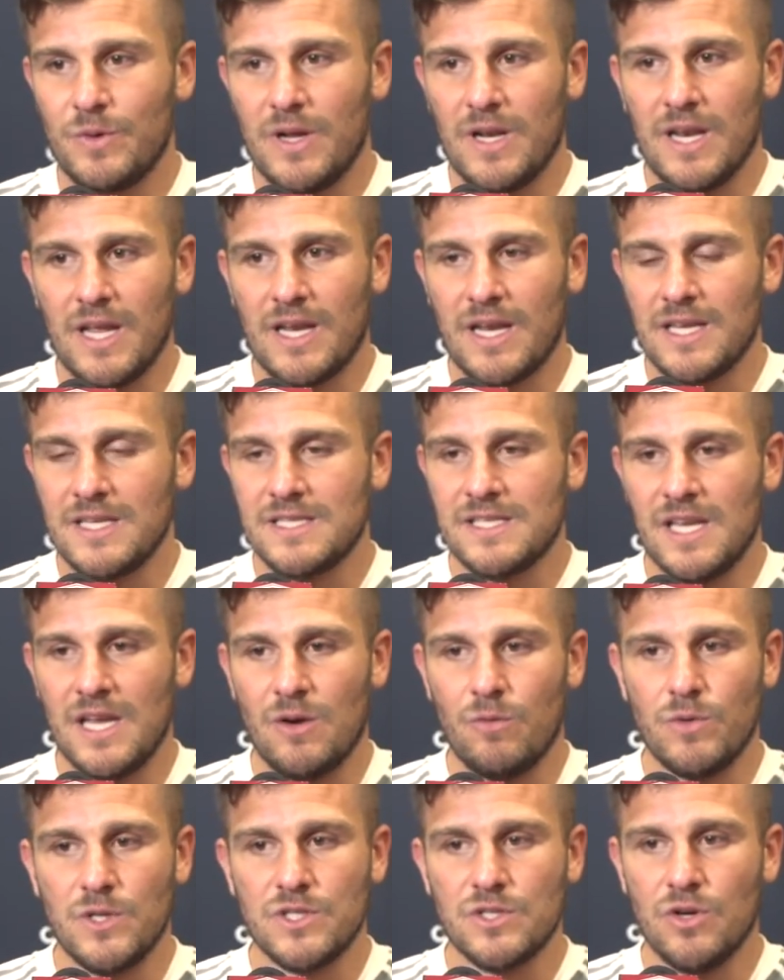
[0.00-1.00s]
like I said,
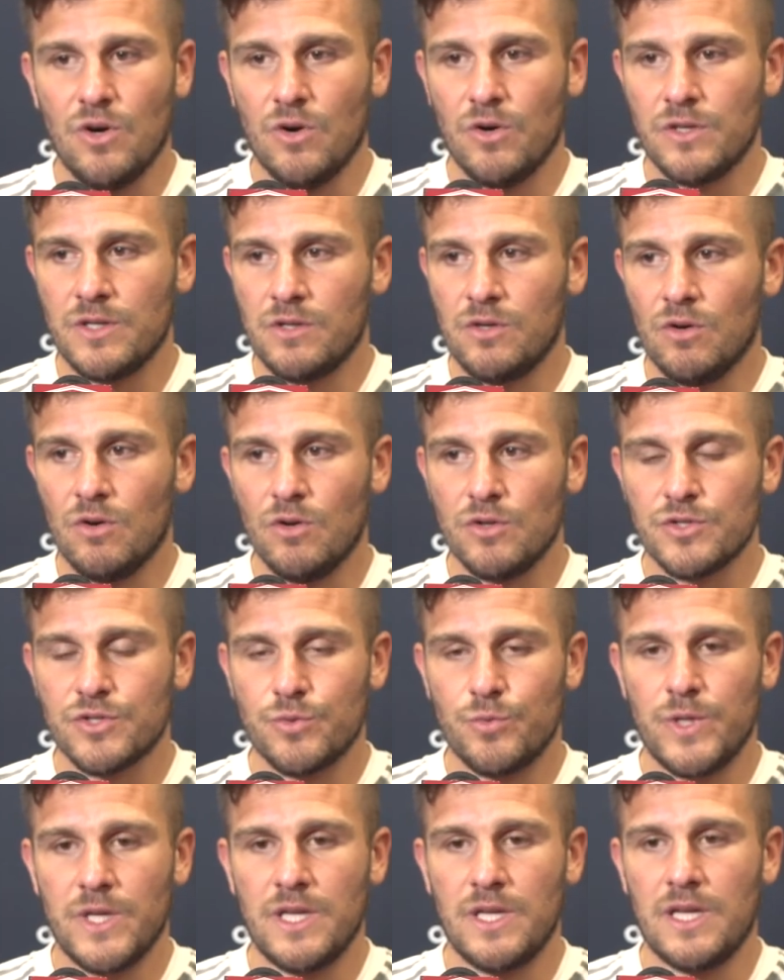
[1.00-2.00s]
we scored the goals.
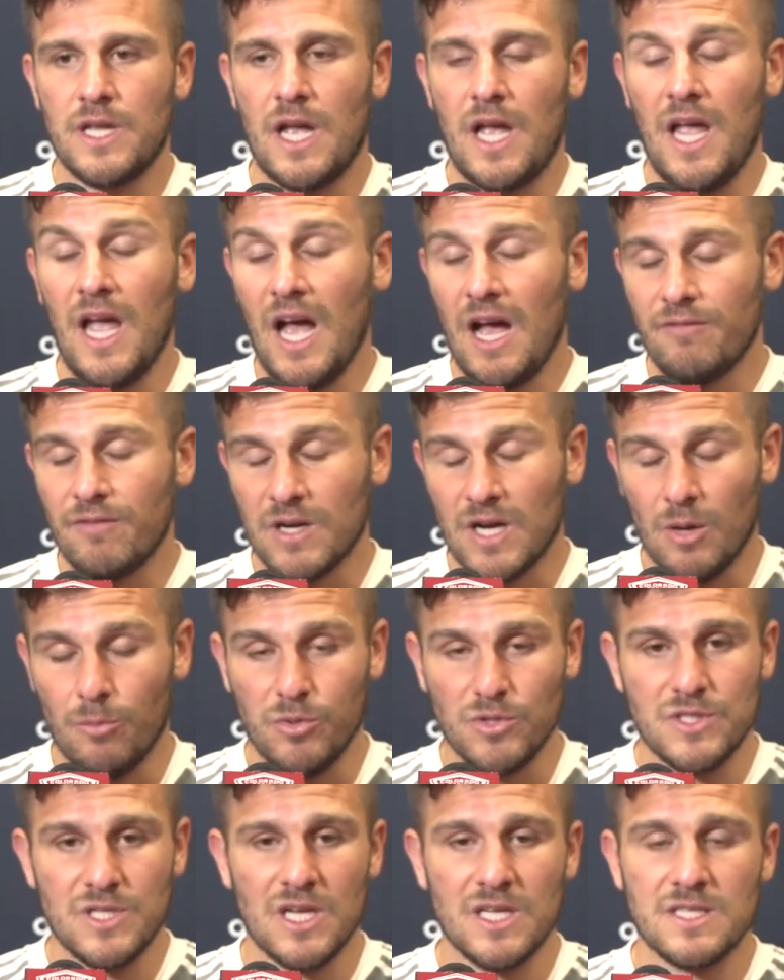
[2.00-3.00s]
I have a
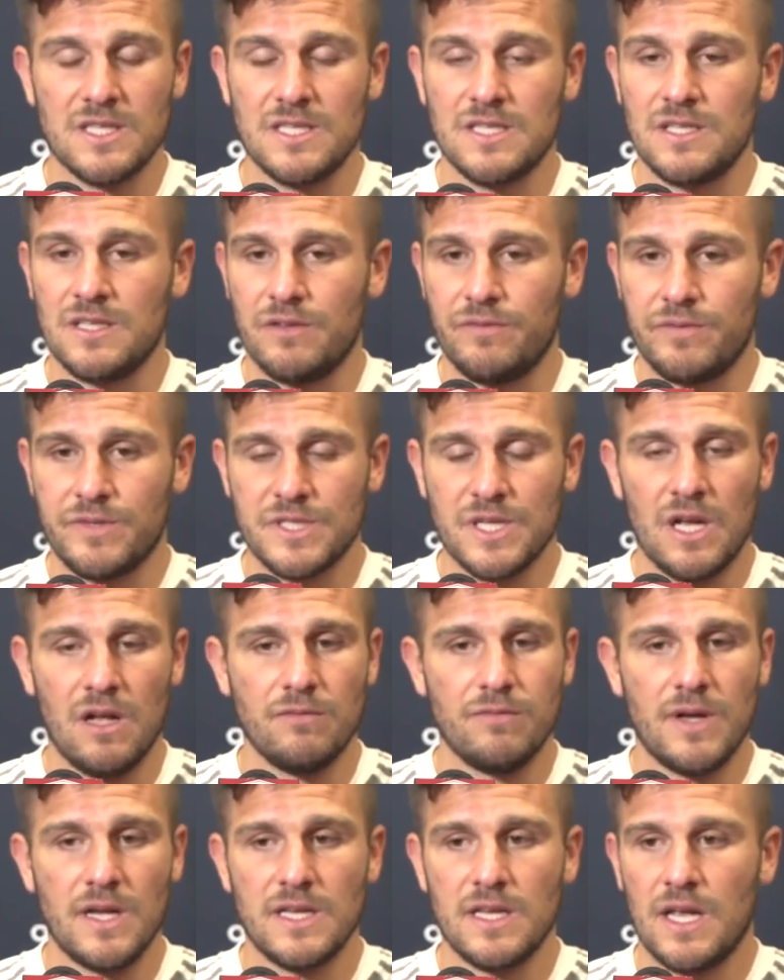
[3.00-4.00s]
couple chances in the first
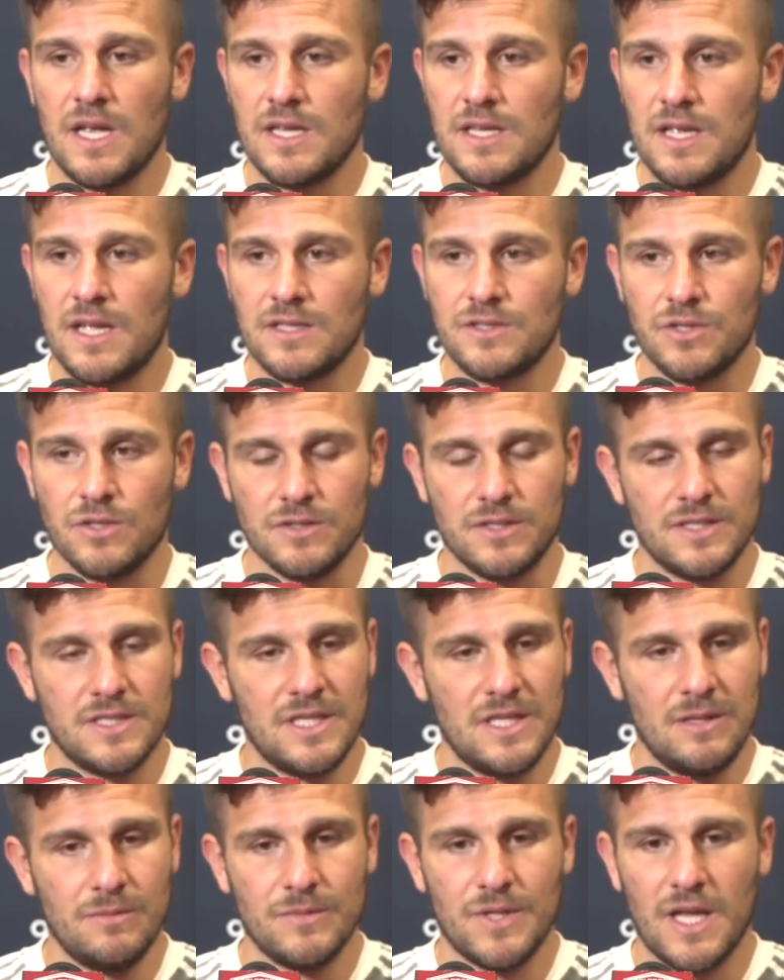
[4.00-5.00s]
half. I told the
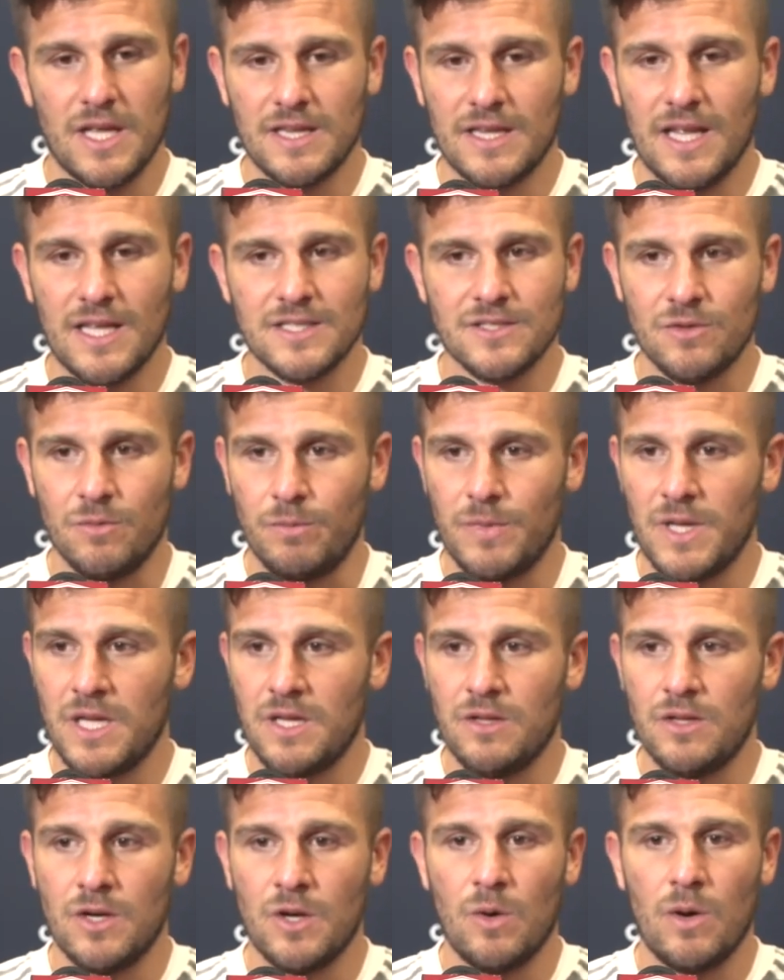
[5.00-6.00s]
team that that's on me,
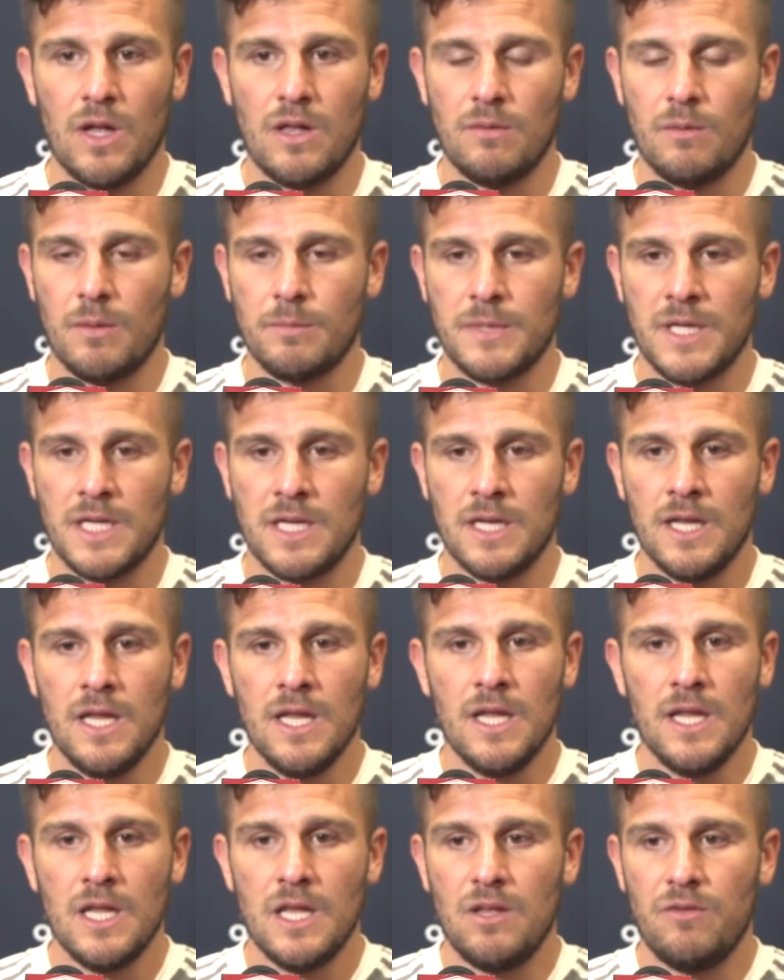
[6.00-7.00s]
you know. I mean,
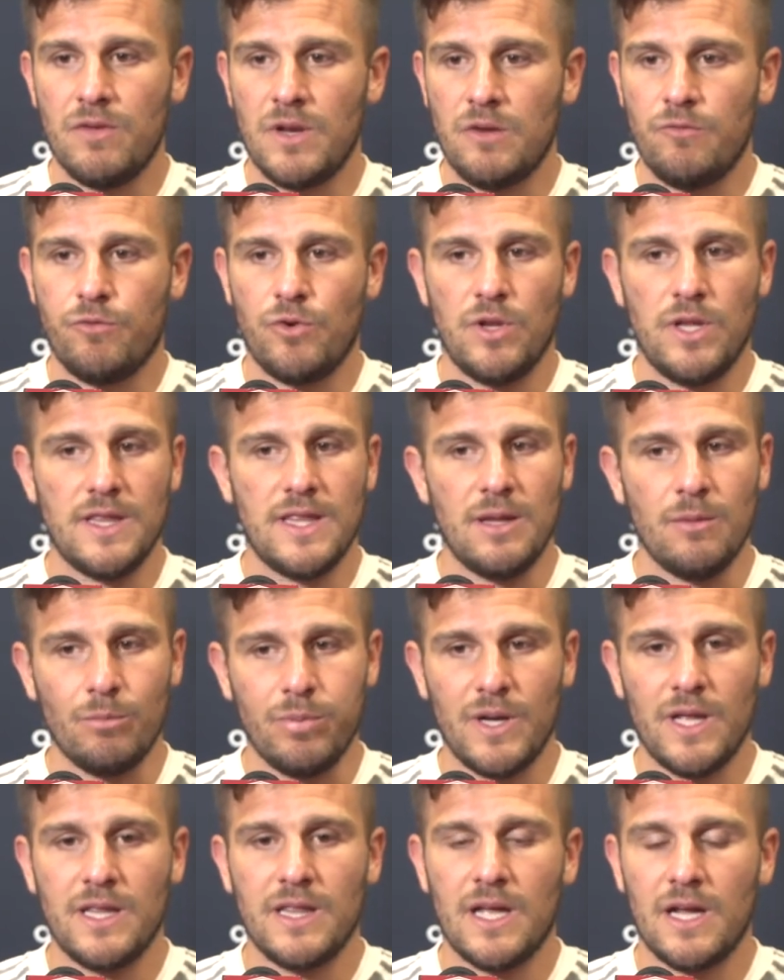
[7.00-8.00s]
even if we didn't
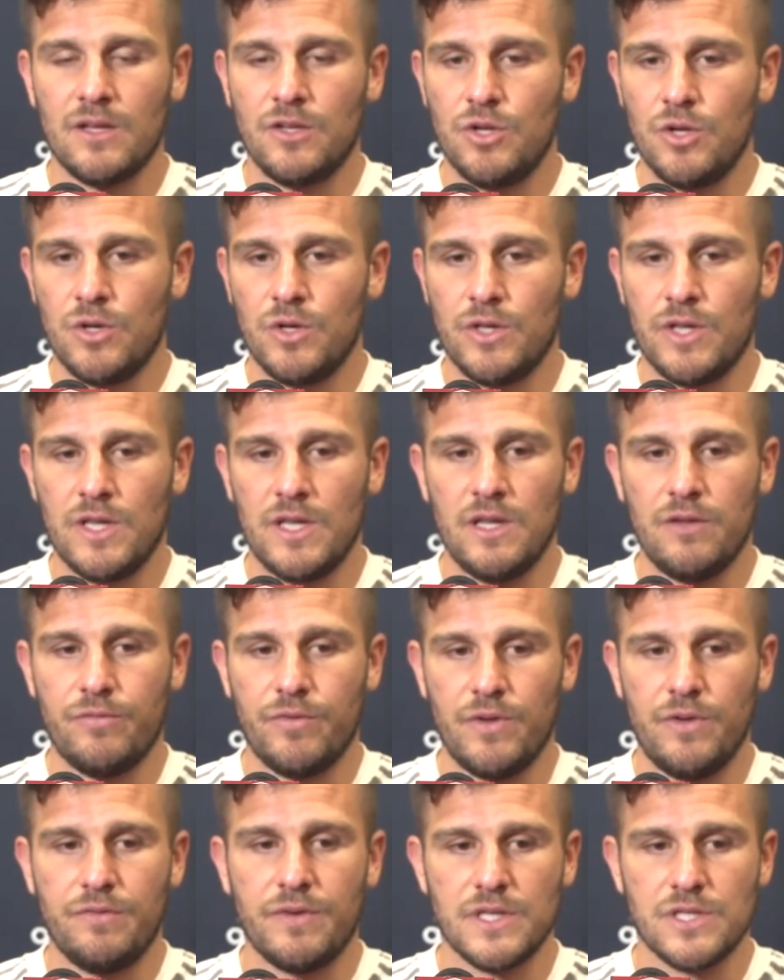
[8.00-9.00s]
play that good,
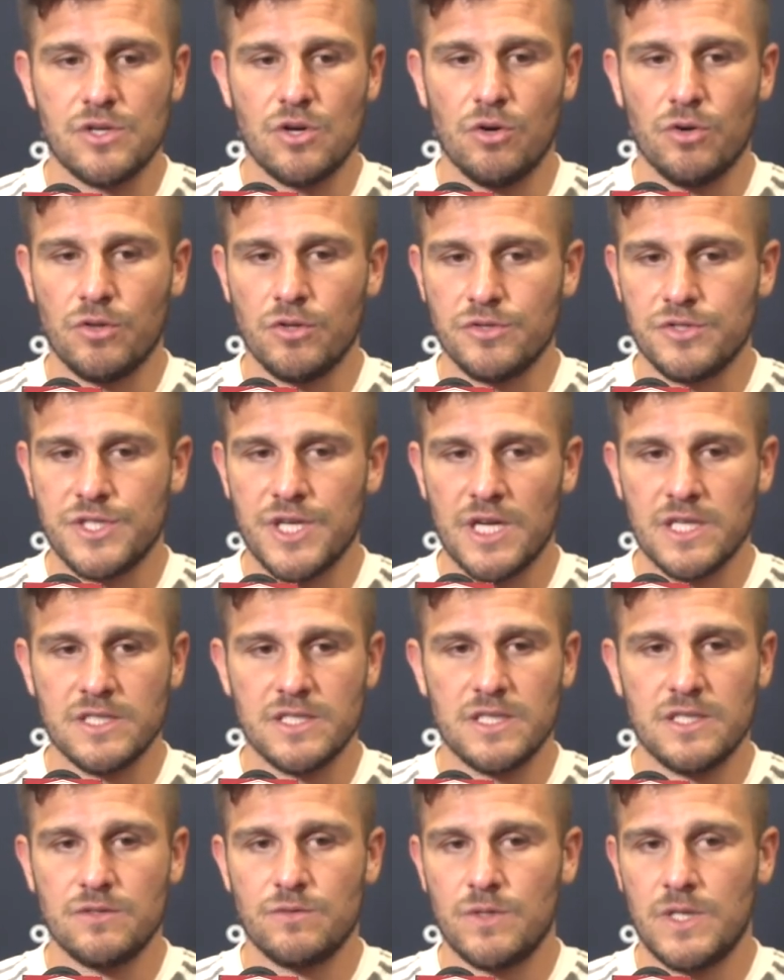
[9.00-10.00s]
if I scored those
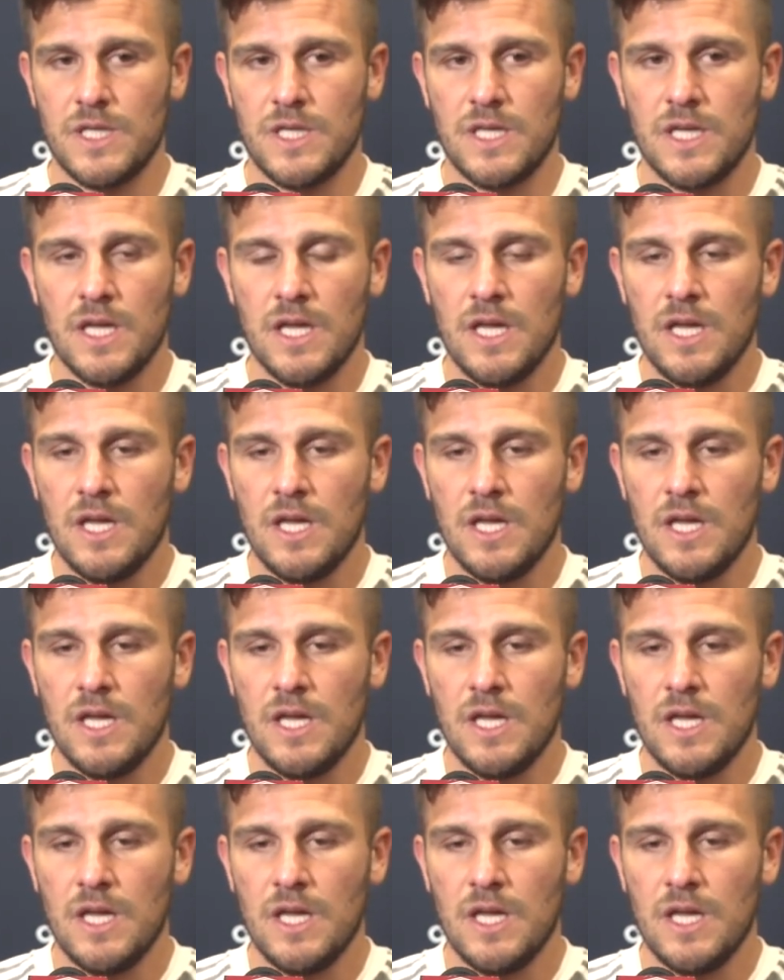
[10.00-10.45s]
chances, we